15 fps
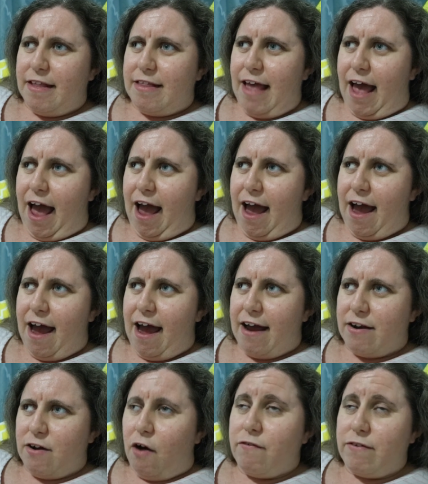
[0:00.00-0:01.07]

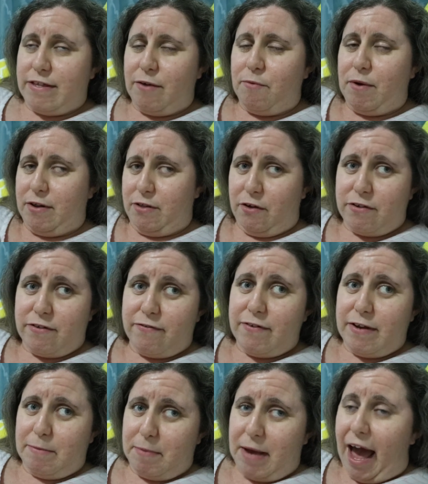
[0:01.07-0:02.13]
that obviously one of those
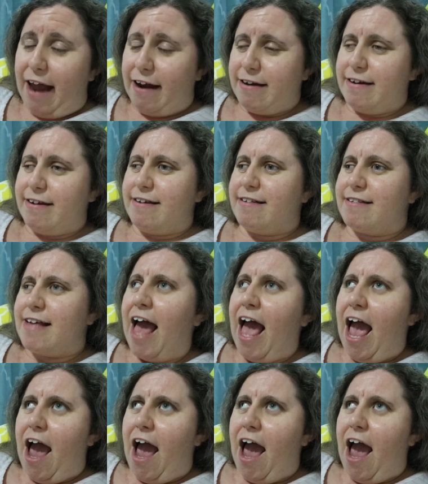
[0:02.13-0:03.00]
flip calendars,